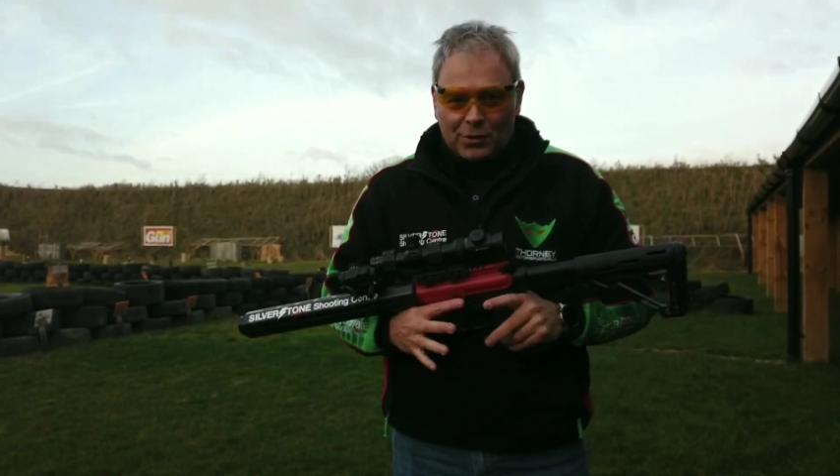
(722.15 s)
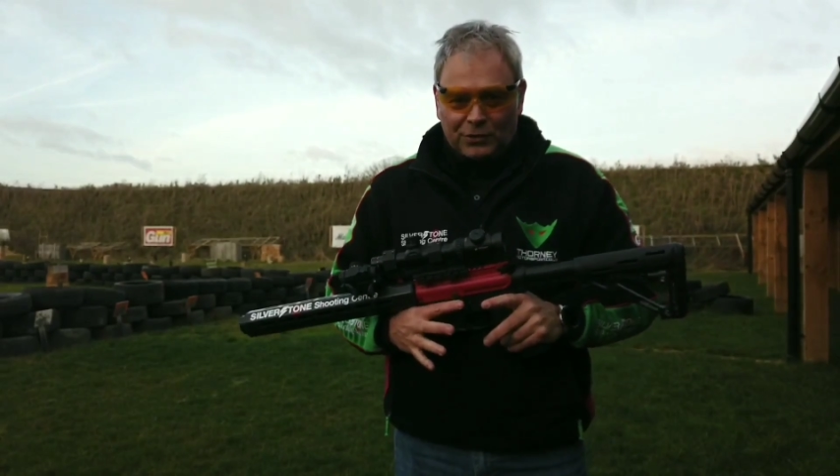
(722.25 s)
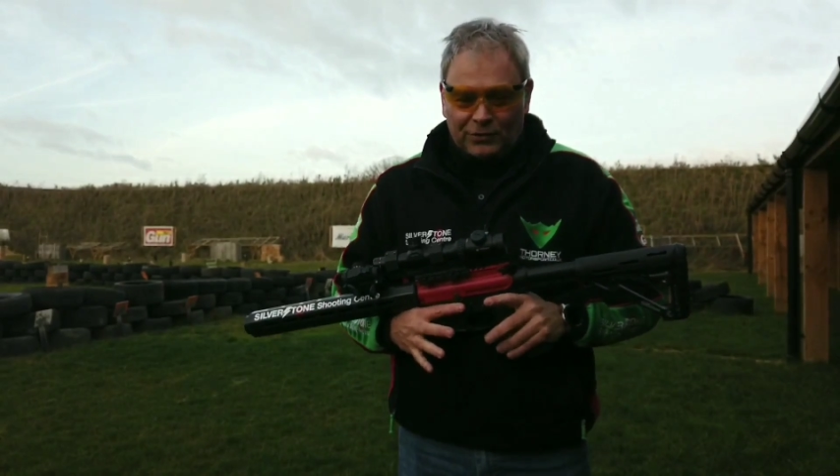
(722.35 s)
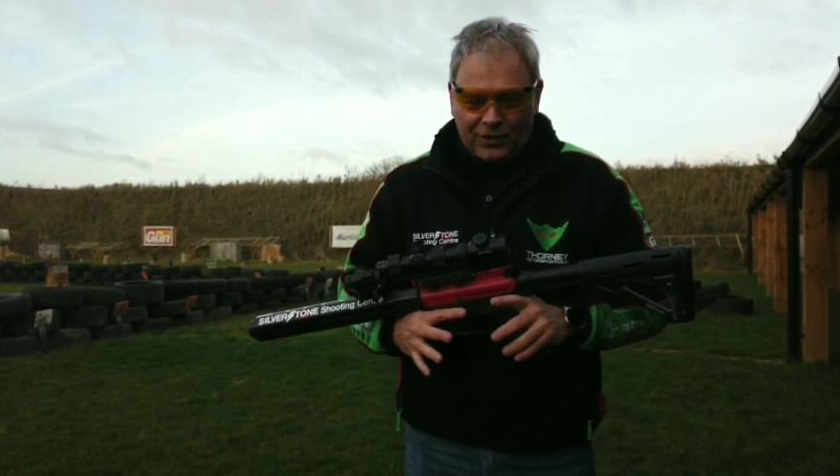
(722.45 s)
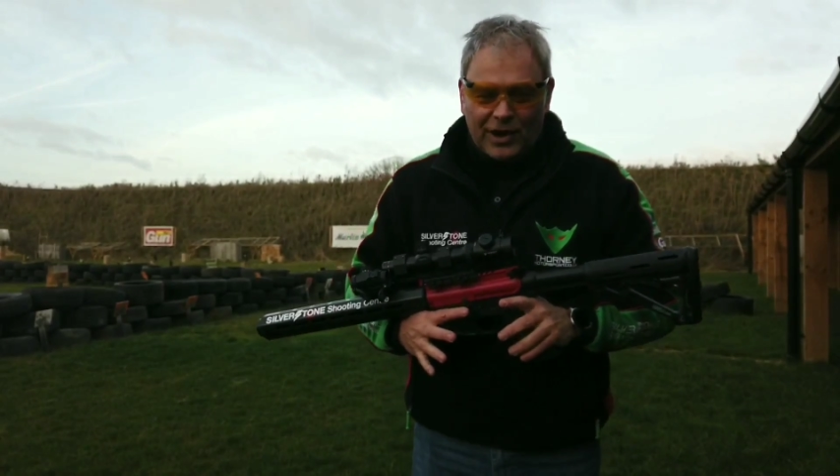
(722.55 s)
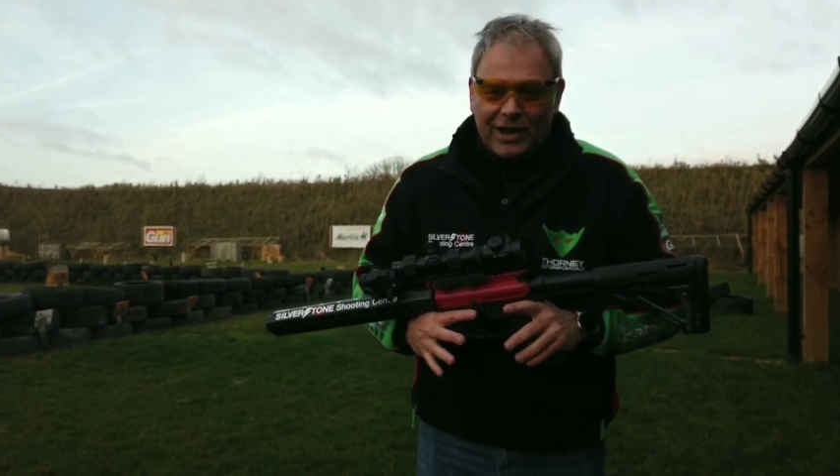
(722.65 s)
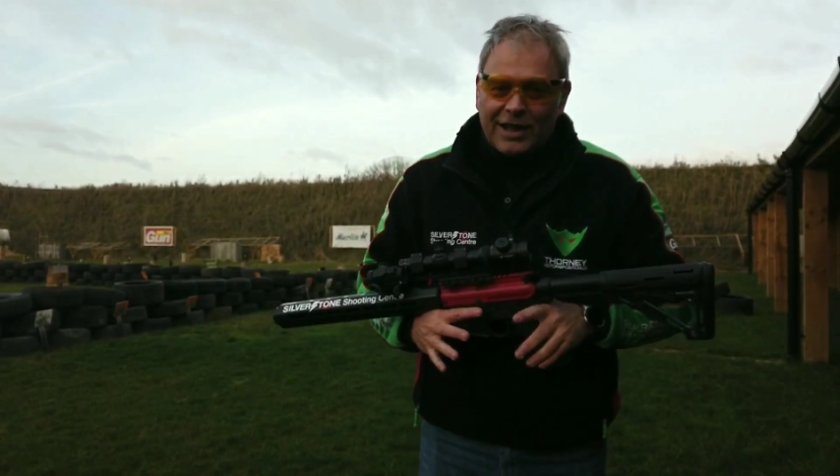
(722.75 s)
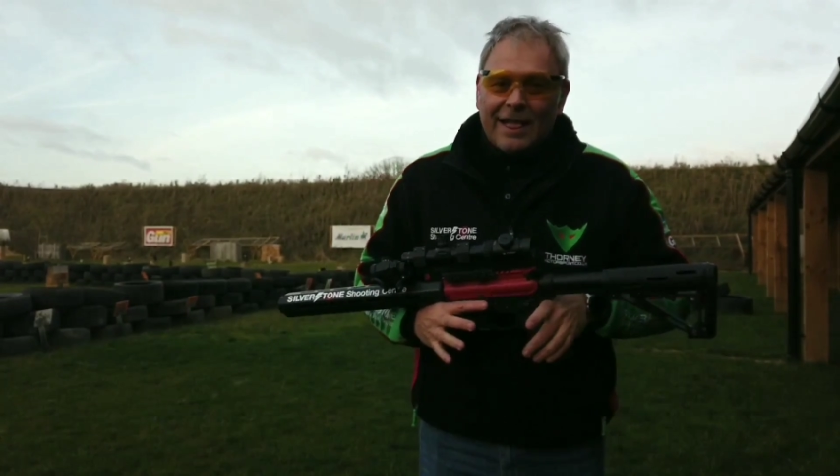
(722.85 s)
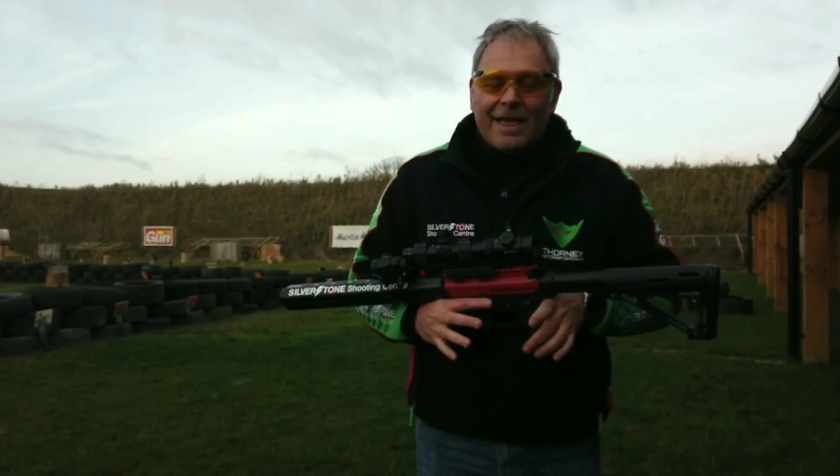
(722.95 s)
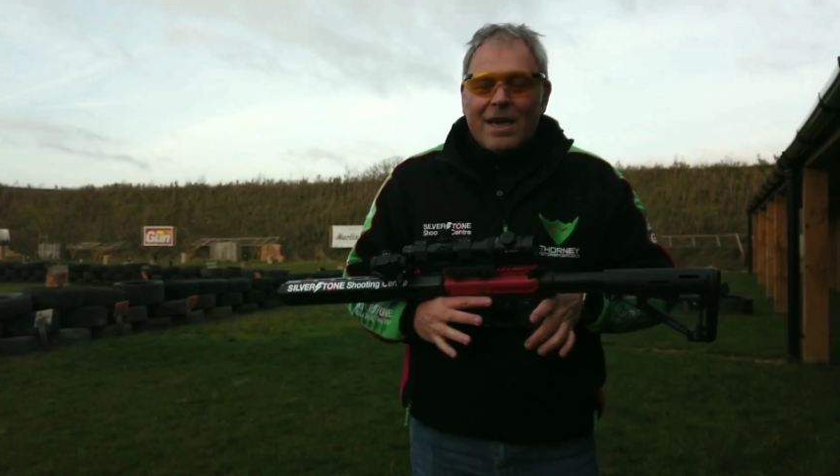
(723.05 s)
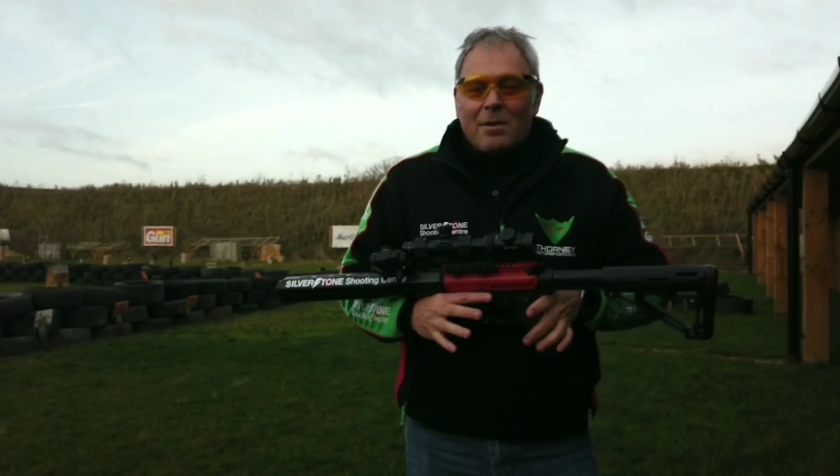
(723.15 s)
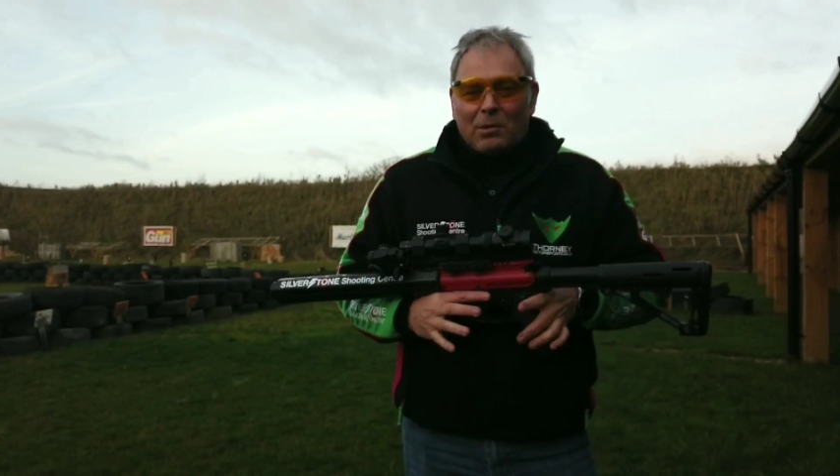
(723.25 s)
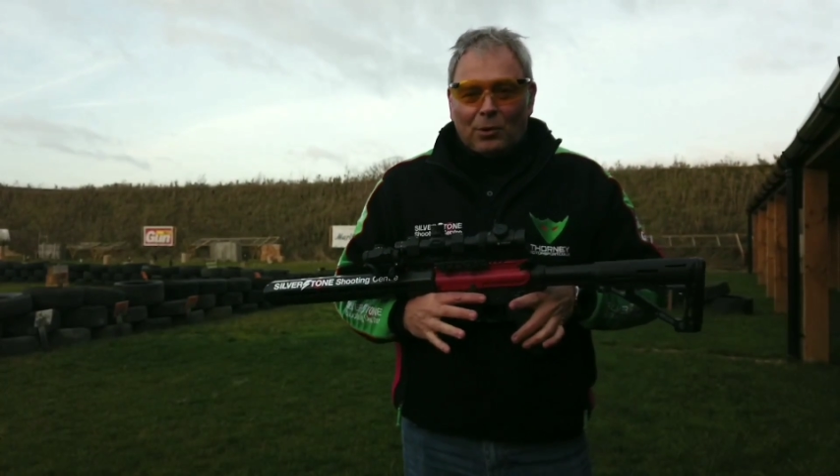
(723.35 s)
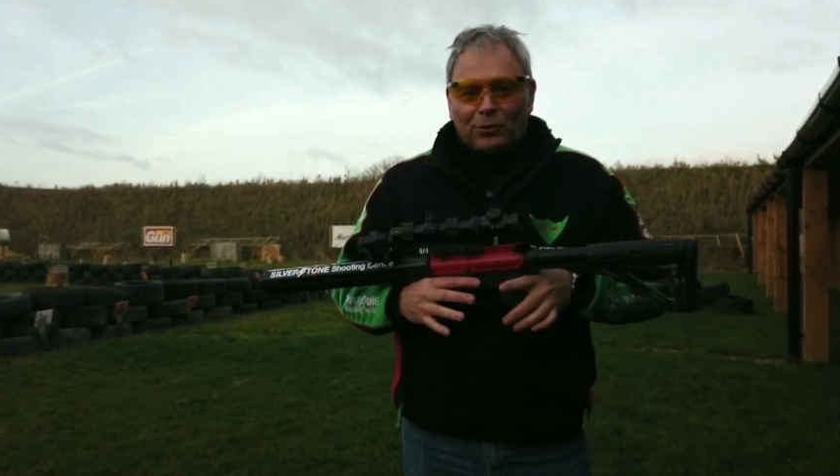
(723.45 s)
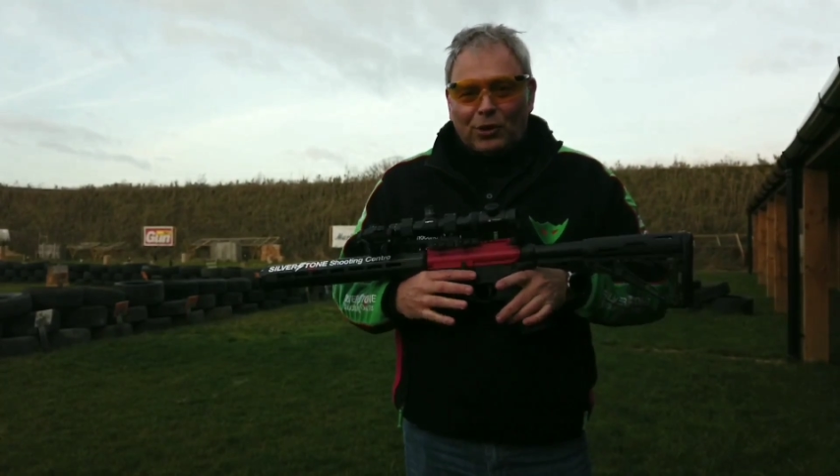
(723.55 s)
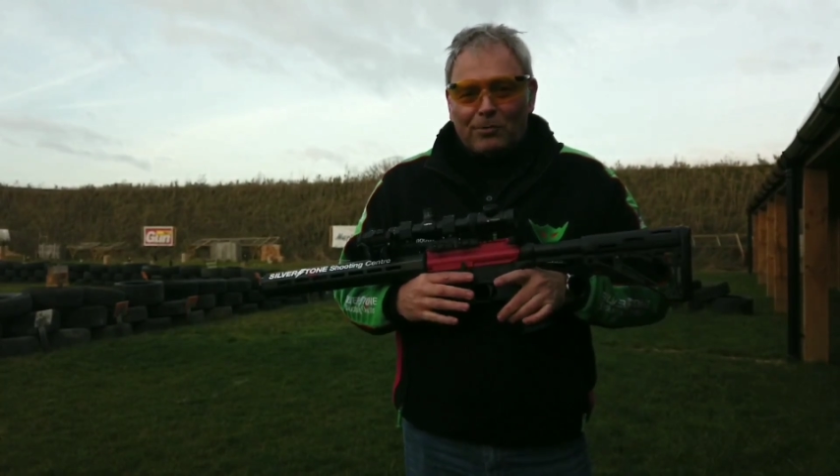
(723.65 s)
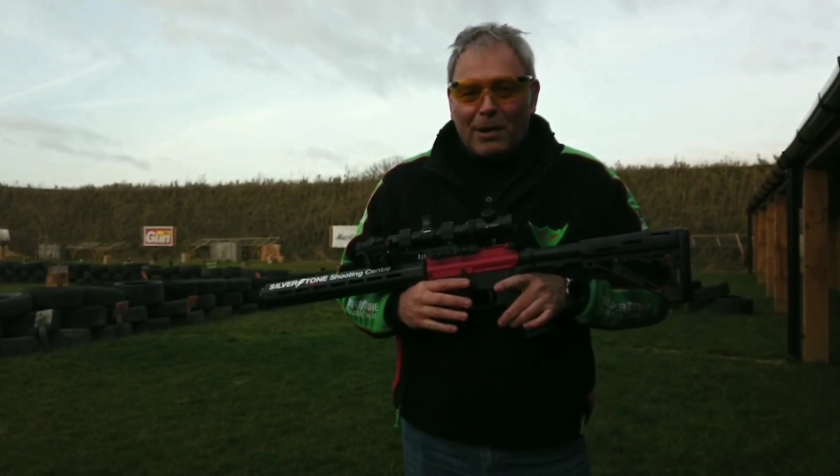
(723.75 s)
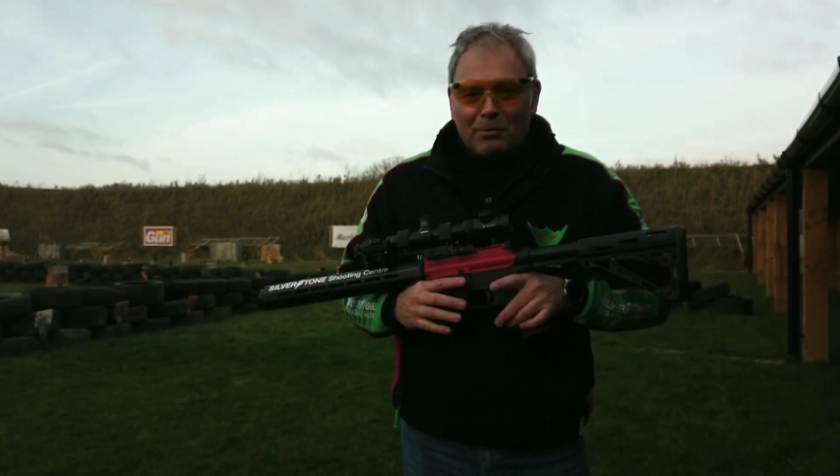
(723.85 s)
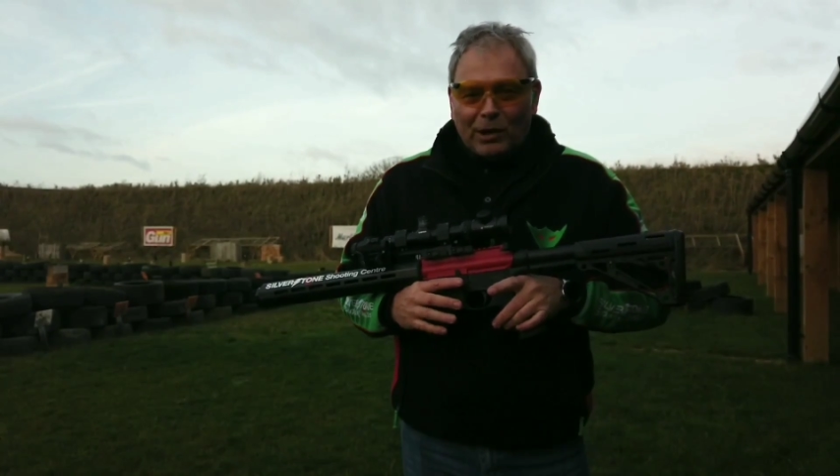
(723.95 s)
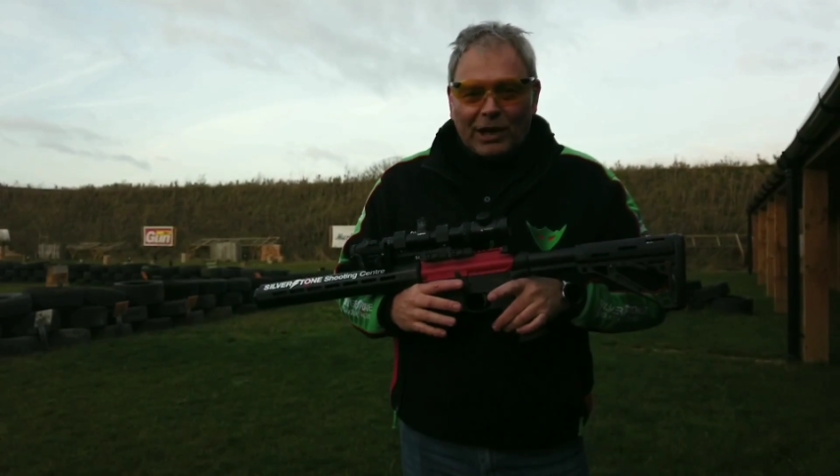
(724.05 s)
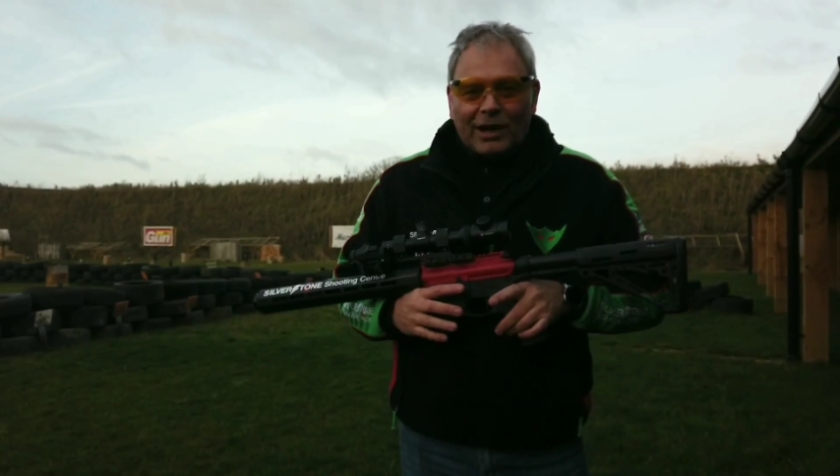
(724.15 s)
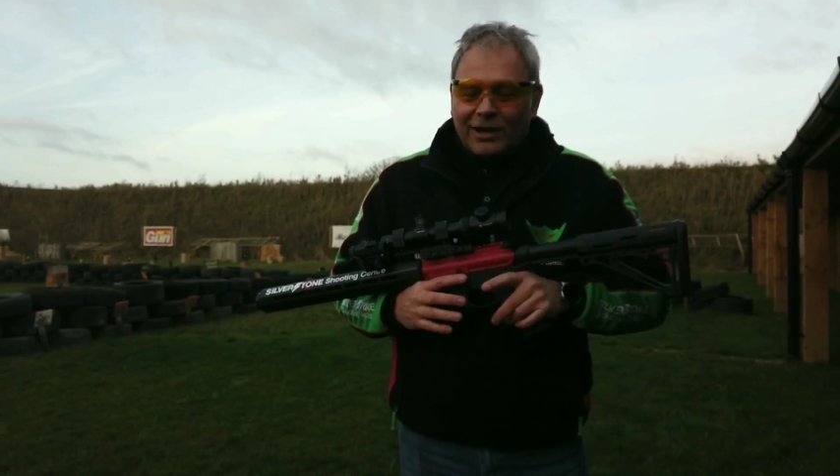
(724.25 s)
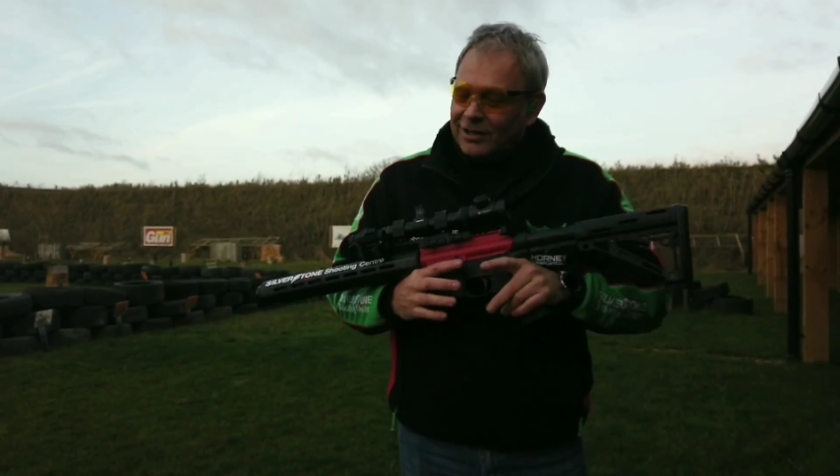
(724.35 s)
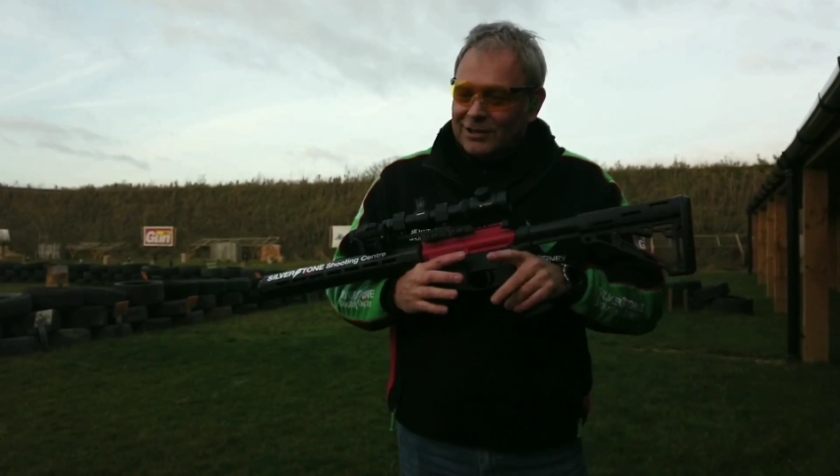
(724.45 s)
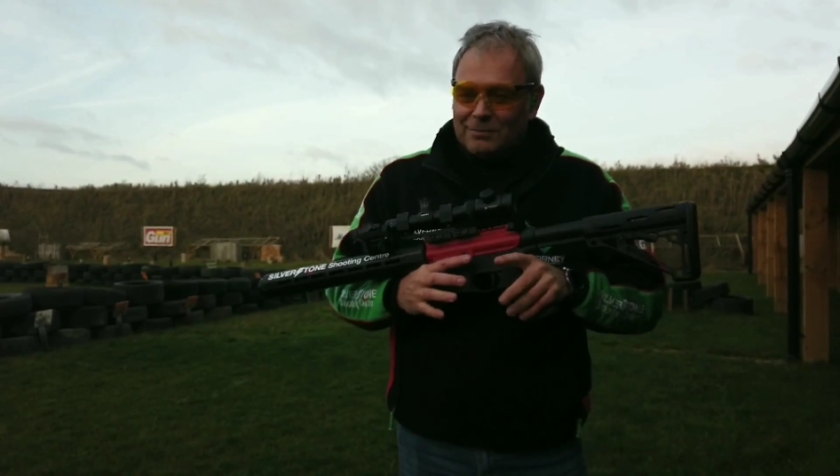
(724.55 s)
course of fire, but also remembering that.